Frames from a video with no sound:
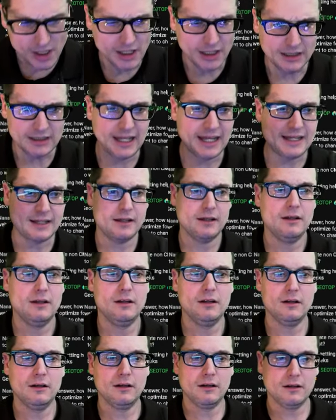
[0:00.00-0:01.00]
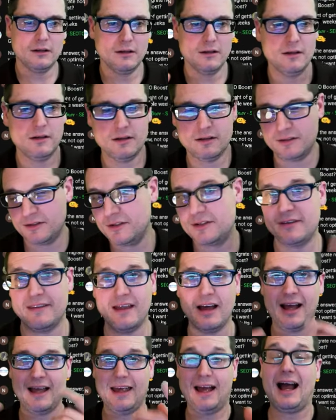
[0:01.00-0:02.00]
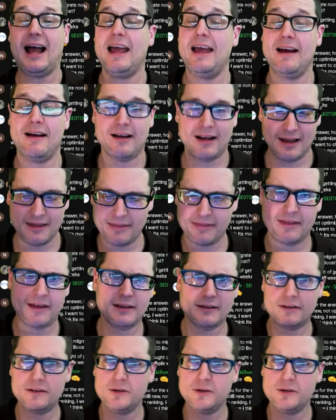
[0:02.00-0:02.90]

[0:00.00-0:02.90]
like I think